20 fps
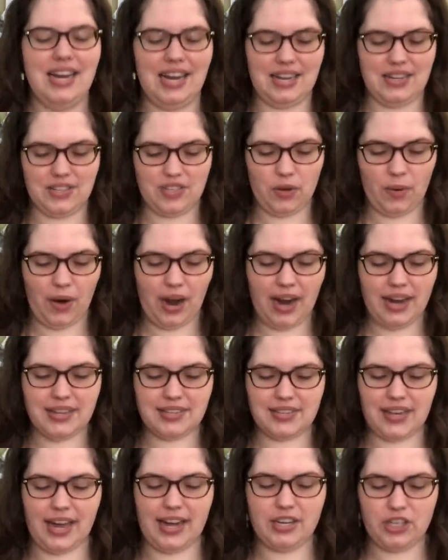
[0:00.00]
So I
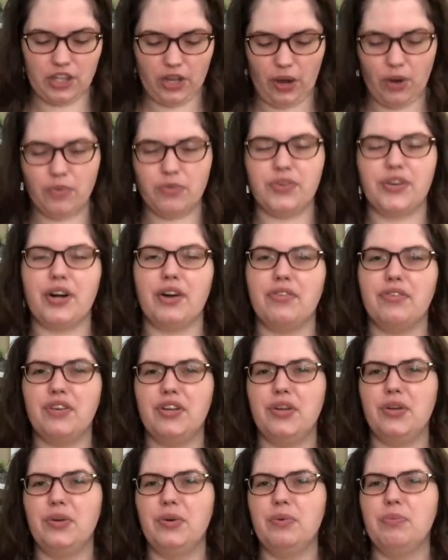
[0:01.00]
decided to go for a
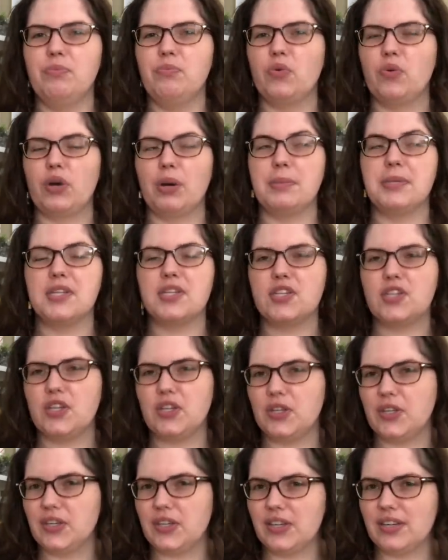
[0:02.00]
few more
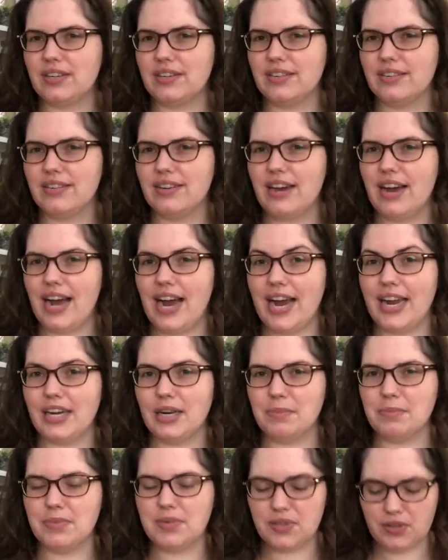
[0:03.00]
obscure
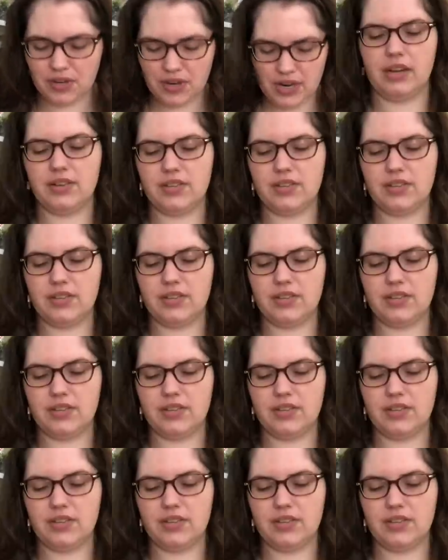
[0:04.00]
items.